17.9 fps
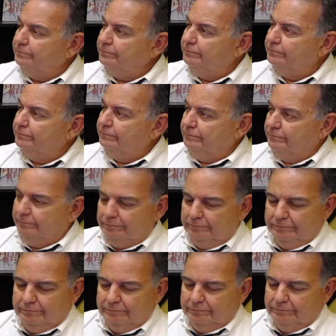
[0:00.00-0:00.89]

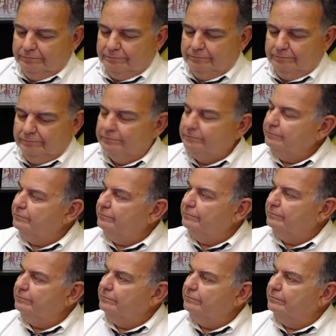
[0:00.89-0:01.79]

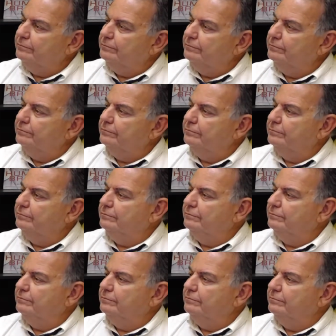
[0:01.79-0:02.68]

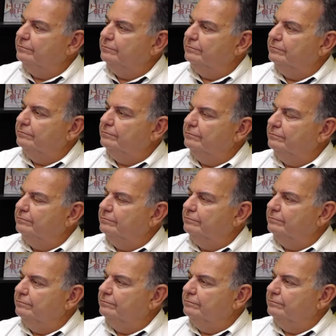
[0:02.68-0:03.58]

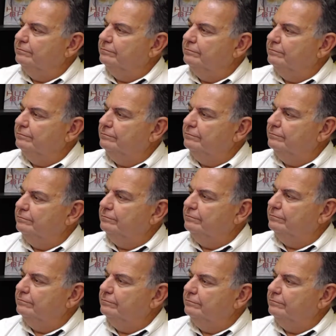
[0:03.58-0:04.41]
(silent)